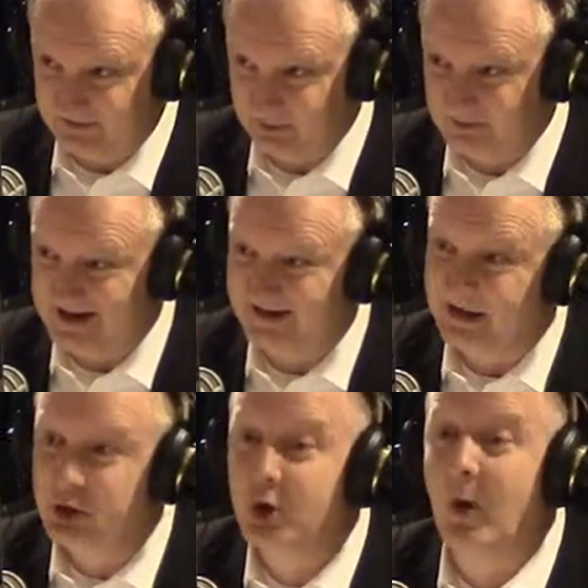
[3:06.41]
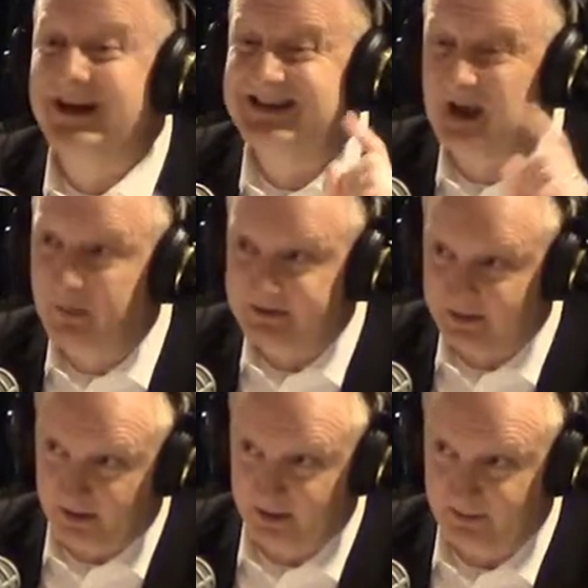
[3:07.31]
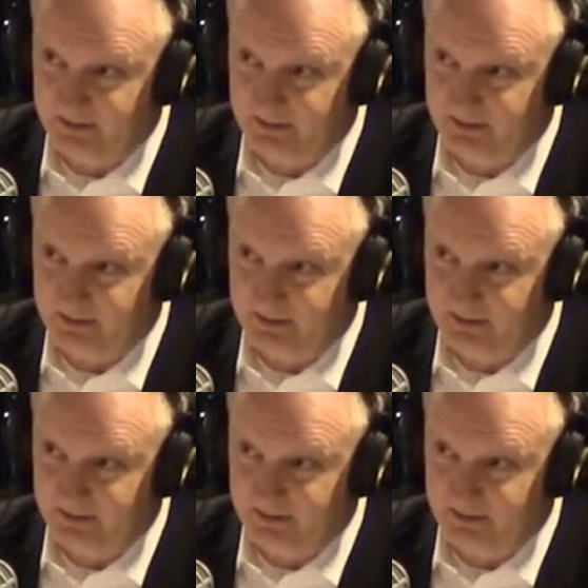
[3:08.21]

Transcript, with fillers: So it's kind of like, no, no, I double dare you.